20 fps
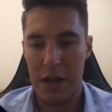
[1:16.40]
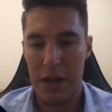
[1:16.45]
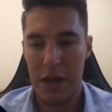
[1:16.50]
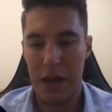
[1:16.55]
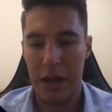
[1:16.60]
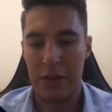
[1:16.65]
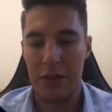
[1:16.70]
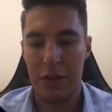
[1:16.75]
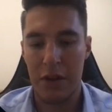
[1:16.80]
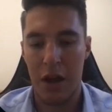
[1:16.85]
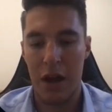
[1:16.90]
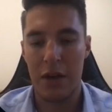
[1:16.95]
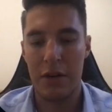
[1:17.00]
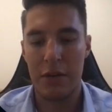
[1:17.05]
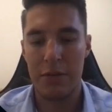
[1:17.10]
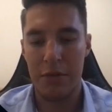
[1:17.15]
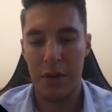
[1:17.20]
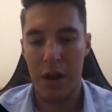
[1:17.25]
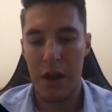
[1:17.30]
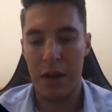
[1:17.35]
It's kind
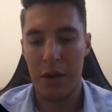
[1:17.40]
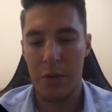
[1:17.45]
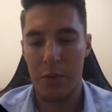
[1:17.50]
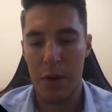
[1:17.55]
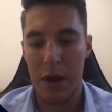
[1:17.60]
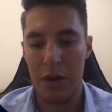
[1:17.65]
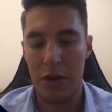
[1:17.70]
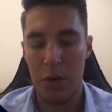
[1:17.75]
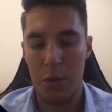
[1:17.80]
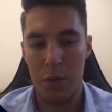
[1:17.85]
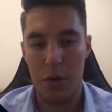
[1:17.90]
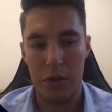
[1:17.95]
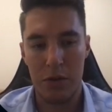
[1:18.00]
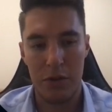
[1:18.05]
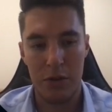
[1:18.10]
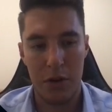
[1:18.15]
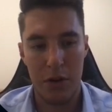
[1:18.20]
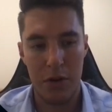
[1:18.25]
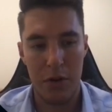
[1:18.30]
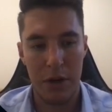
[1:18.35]
of like when you want
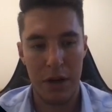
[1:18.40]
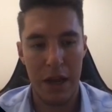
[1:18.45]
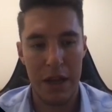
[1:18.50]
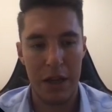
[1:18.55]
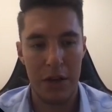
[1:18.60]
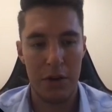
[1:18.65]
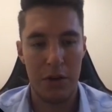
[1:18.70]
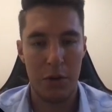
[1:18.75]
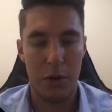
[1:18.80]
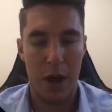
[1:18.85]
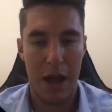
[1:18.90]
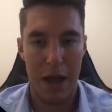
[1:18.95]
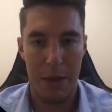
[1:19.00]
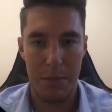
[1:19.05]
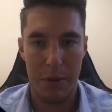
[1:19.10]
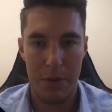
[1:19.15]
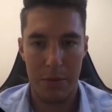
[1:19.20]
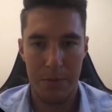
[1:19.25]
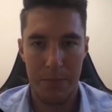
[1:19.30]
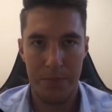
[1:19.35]
to create a new
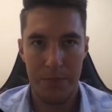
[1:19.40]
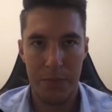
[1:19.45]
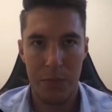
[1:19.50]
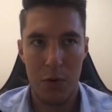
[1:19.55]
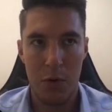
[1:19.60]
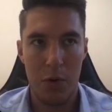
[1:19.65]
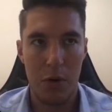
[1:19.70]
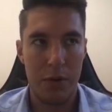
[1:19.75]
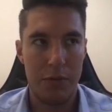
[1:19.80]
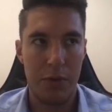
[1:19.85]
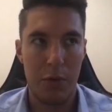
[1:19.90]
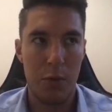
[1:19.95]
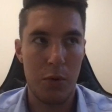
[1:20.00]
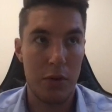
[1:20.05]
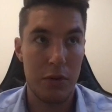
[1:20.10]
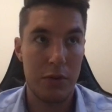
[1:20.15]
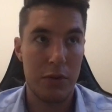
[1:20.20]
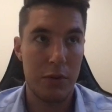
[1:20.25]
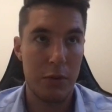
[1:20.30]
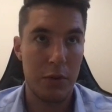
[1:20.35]
habit, or if you
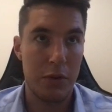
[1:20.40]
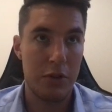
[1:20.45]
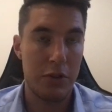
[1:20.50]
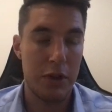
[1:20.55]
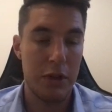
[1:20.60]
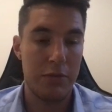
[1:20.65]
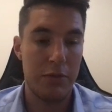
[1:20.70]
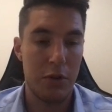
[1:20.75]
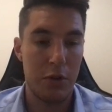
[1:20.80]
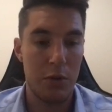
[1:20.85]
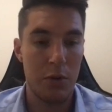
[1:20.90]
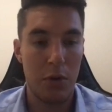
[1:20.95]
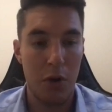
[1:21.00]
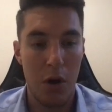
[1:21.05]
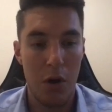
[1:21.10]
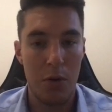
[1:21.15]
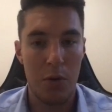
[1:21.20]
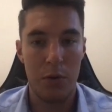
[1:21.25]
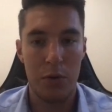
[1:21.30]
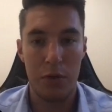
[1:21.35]
want to achieve a new
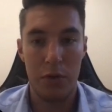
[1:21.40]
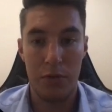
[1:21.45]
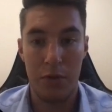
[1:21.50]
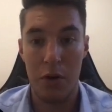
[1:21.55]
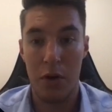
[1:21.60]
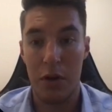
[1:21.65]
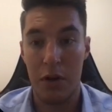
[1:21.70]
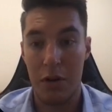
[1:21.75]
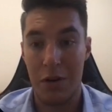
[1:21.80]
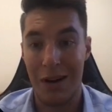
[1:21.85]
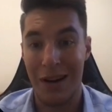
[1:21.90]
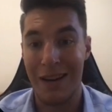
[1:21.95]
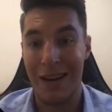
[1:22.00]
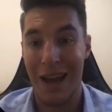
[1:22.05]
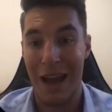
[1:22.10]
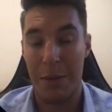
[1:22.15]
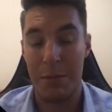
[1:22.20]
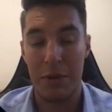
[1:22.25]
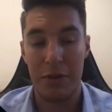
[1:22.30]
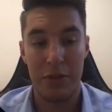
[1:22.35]
goal, you've got to create the
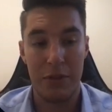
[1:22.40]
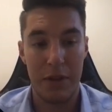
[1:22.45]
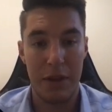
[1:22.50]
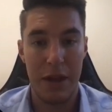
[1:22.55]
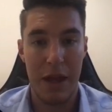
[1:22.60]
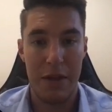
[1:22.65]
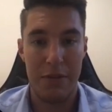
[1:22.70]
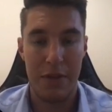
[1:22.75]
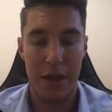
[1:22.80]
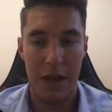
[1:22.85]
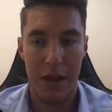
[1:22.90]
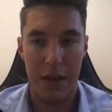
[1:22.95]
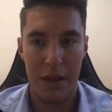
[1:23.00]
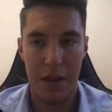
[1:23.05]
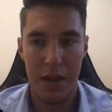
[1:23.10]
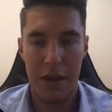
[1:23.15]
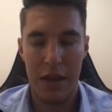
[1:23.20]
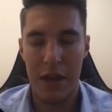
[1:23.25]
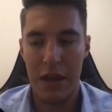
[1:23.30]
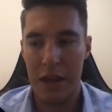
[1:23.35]
habits to get there.
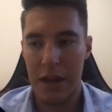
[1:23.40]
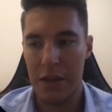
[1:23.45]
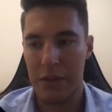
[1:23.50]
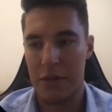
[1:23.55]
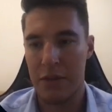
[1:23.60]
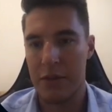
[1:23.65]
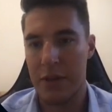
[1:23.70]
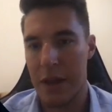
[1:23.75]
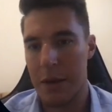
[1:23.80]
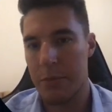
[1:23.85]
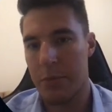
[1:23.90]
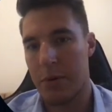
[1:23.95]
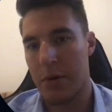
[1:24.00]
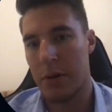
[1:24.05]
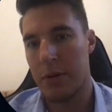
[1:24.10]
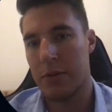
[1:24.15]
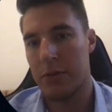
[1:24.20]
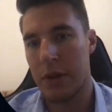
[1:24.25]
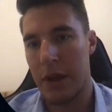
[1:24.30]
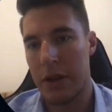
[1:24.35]
It's the same
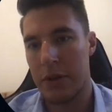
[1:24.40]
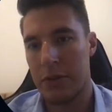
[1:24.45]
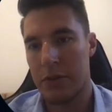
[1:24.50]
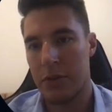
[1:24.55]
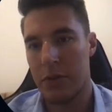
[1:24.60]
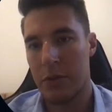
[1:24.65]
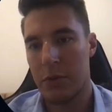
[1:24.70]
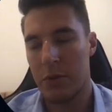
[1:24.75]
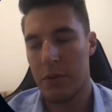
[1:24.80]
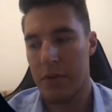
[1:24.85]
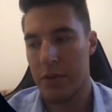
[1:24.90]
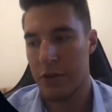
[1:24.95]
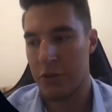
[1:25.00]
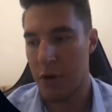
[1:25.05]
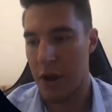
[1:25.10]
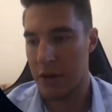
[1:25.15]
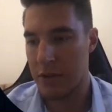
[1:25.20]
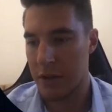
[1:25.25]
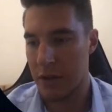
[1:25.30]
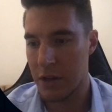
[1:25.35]
process with
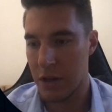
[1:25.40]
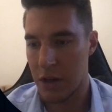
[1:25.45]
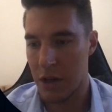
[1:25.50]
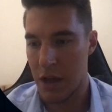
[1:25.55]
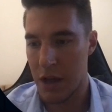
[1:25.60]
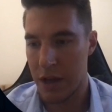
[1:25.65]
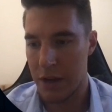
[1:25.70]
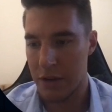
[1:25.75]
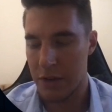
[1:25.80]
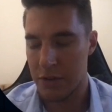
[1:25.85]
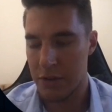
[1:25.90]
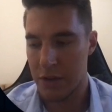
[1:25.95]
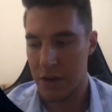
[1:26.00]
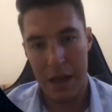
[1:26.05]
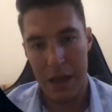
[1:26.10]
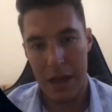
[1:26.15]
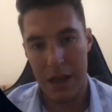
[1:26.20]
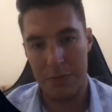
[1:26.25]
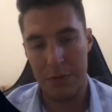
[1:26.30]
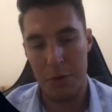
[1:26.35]
attracting clients.
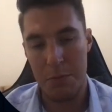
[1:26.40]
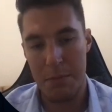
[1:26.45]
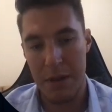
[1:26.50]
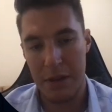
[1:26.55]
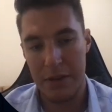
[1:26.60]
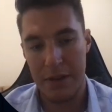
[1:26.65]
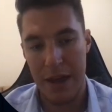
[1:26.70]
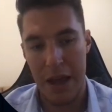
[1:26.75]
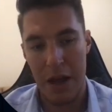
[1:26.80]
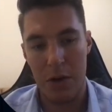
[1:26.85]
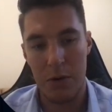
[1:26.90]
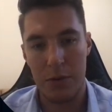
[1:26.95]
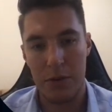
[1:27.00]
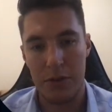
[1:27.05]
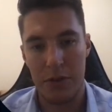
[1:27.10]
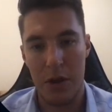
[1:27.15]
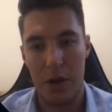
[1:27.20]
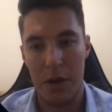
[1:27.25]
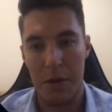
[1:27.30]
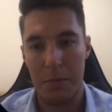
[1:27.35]
And if you miss out
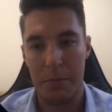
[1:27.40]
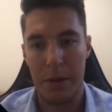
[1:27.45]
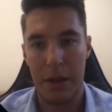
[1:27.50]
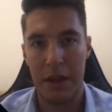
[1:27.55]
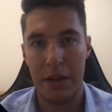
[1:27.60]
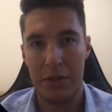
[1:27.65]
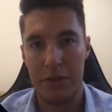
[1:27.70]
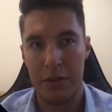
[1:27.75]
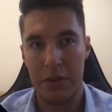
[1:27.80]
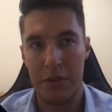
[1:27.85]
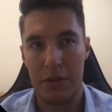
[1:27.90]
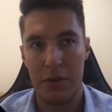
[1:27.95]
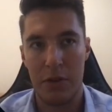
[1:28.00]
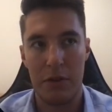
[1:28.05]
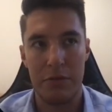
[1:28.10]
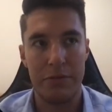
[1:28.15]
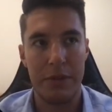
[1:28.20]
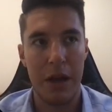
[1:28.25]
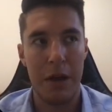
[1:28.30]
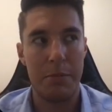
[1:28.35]
certain pieces
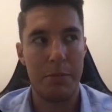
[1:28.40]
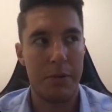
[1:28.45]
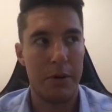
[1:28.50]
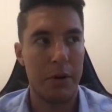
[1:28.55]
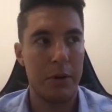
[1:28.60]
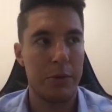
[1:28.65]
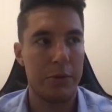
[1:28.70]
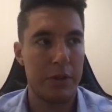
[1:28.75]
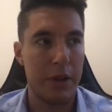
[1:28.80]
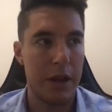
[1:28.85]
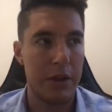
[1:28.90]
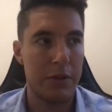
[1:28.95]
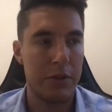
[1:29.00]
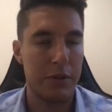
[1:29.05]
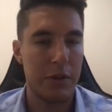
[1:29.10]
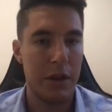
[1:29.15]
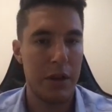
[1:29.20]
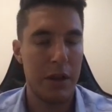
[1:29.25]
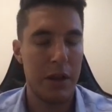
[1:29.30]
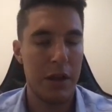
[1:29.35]
of that
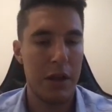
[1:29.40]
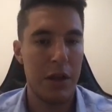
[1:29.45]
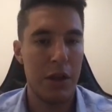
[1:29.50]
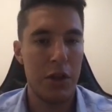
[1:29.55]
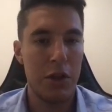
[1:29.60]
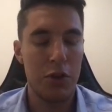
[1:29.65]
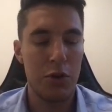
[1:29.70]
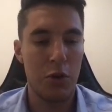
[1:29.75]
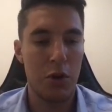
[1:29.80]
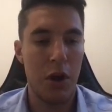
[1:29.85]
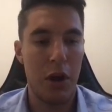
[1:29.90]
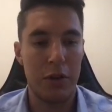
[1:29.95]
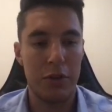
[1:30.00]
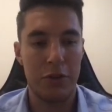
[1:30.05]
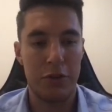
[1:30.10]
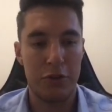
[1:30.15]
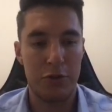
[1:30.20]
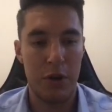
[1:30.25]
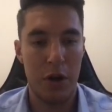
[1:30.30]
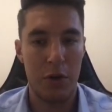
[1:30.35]
process, you're going to
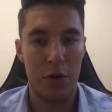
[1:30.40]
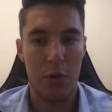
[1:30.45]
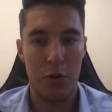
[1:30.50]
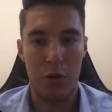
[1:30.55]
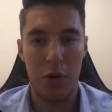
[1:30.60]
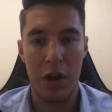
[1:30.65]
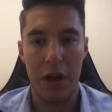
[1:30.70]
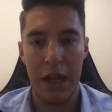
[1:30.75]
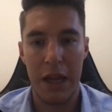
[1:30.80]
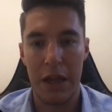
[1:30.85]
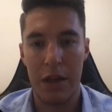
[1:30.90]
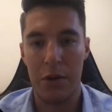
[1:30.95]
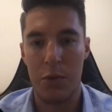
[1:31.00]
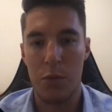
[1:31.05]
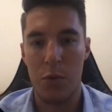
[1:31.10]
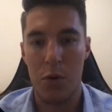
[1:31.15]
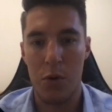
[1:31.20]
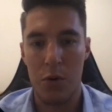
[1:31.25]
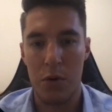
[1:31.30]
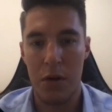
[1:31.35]
struggle. You're going to hit a
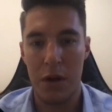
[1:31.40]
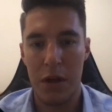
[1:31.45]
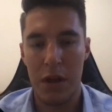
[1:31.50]
wall.